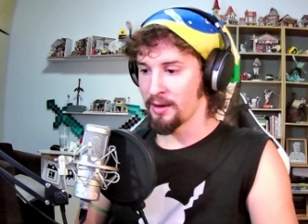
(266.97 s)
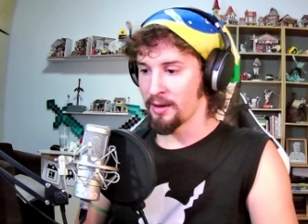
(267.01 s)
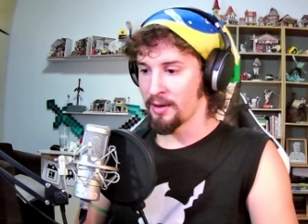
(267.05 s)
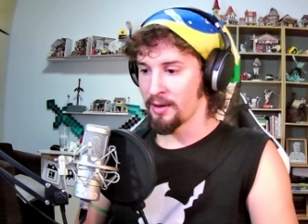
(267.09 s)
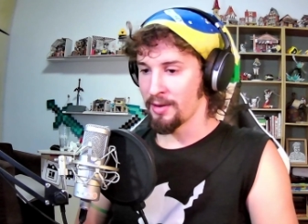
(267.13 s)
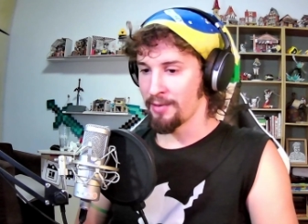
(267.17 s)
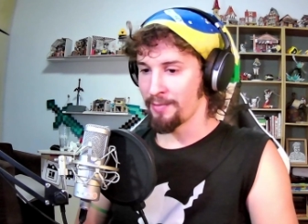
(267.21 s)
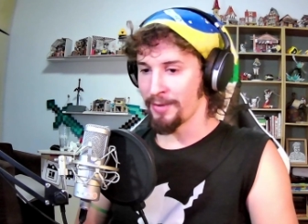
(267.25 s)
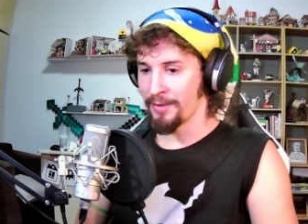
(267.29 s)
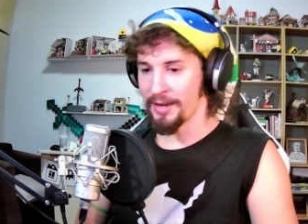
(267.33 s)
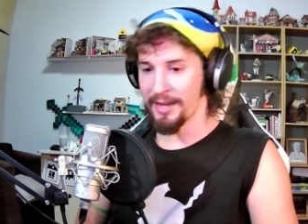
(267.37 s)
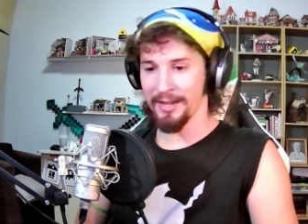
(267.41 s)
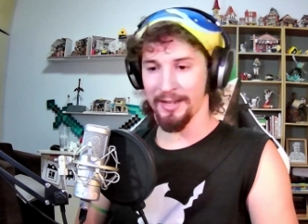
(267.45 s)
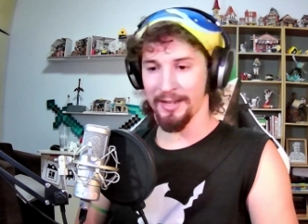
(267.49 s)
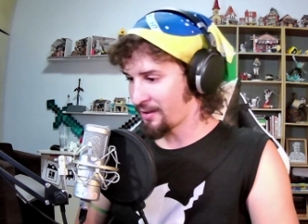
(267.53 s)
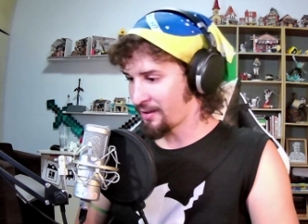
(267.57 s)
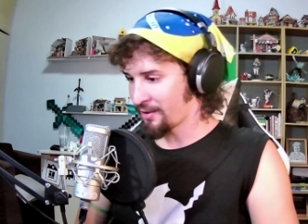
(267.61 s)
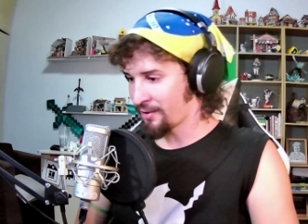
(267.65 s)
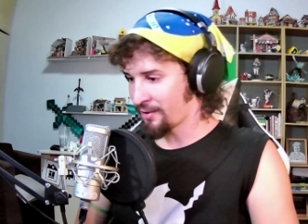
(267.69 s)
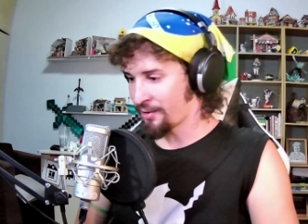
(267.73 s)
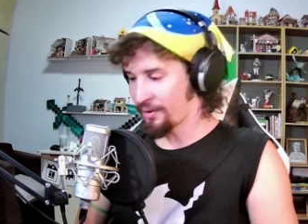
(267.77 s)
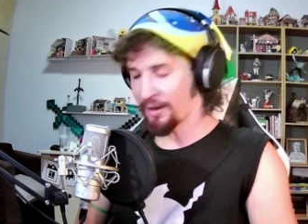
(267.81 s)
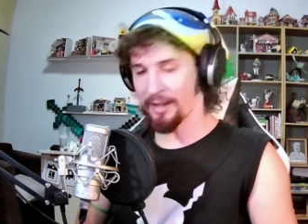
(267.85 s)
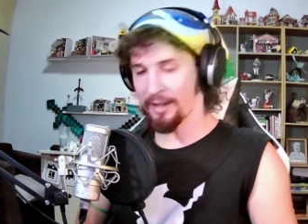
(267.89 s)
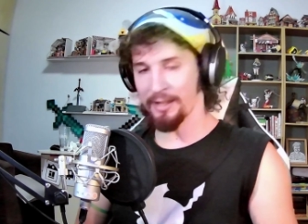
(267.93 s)
But
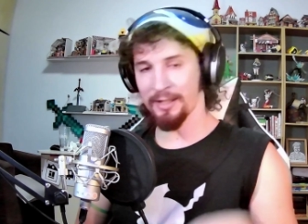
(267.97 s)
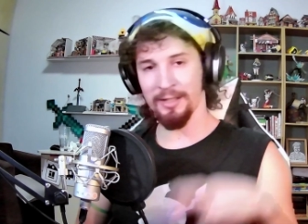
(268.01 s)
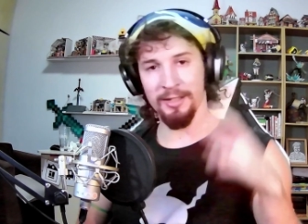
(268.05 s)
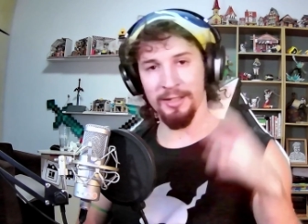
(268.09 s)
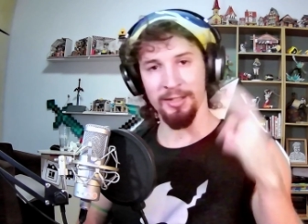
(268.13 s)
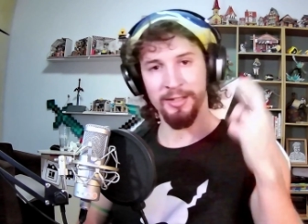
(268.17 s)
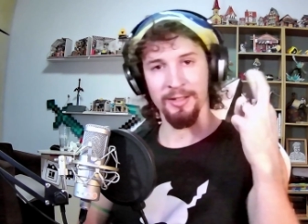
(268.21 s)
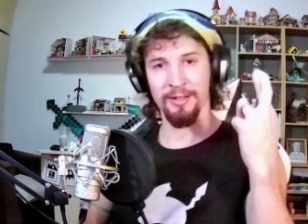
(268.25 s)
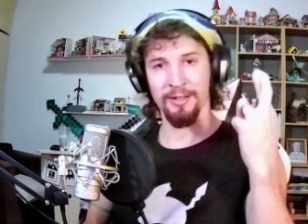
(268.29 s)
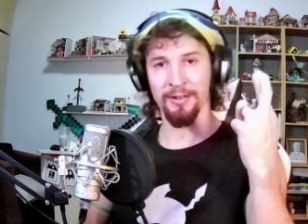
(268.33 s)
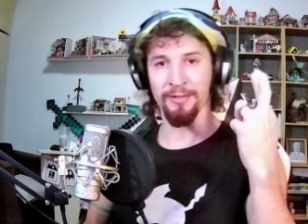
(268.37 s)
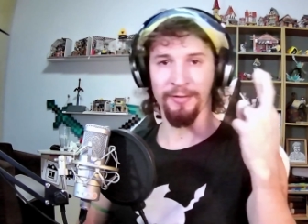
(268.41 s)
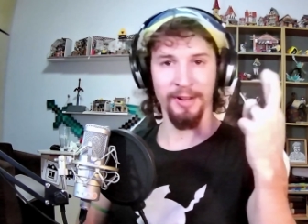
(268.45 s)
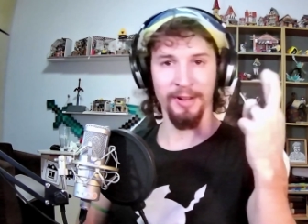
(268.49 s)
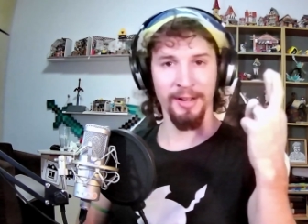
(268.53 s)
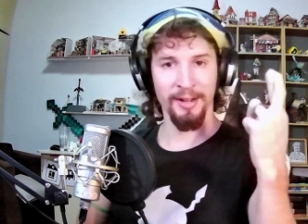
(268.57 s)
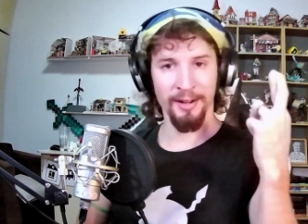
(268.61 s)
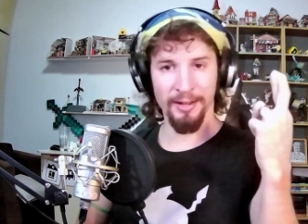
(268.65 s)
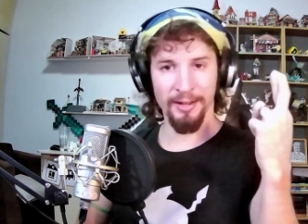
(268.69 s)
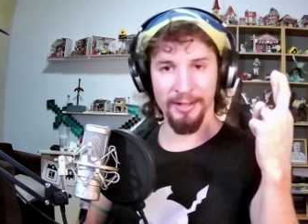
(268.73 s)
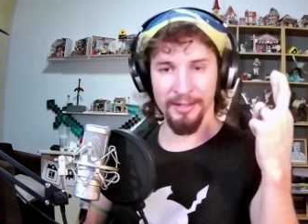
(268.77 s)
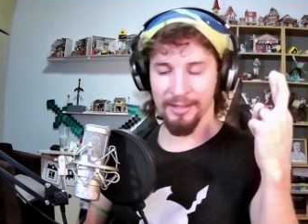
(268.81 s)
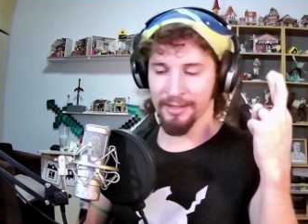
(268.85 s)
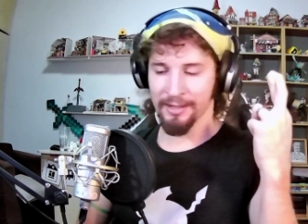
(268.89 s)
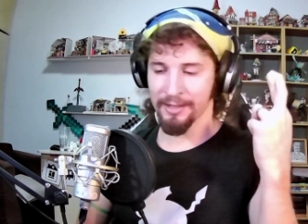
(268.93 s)
cross your
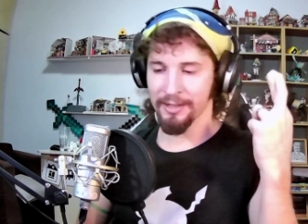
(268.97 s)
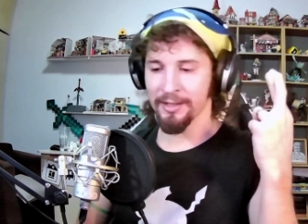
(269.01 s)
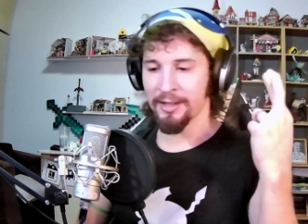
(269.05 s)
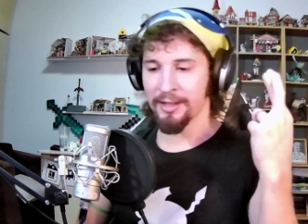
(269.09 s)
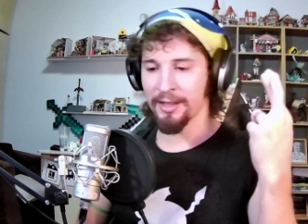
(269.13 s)
fingers,